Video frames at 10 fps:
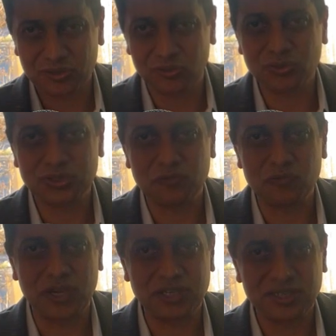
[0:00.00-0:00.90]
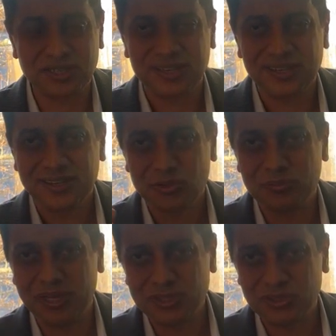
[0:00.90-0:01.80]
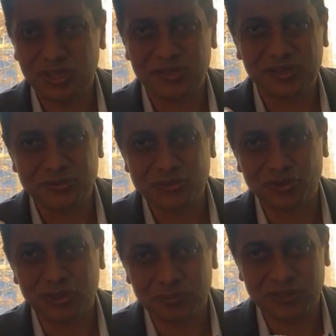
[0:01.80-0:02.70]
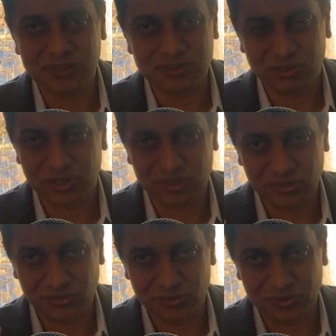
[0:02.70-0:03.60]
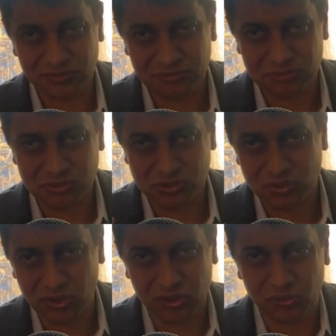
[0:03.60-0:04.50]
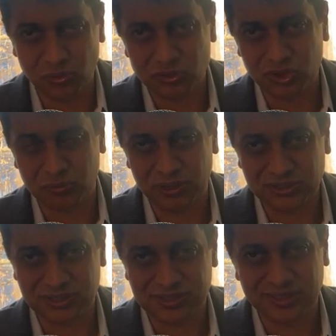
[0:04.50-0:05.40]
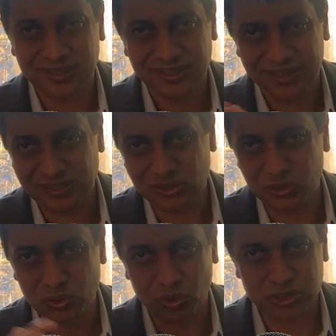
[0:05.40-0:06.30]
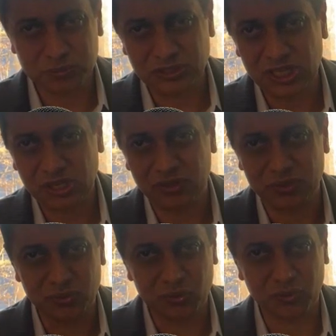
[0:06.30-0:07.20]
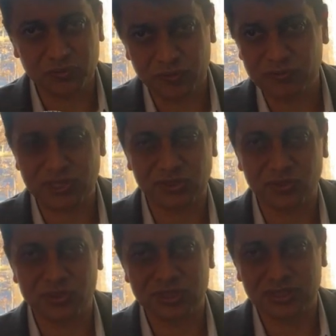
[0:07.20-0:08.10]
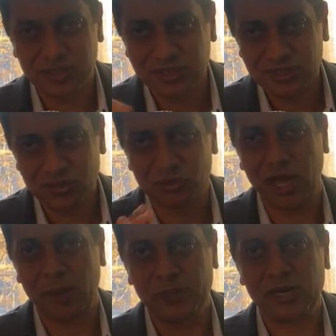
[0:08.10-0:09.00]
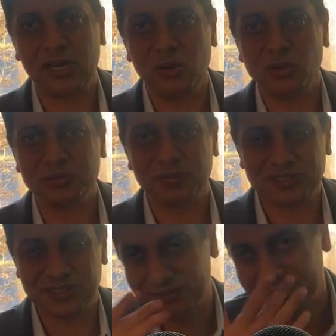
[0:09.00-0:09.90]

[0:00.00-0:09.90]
do some weight to make sure that you can tone your muscle so that you do not lose your muscle as you grow, especially when you grow 50 and older, you rapidly lose muscle.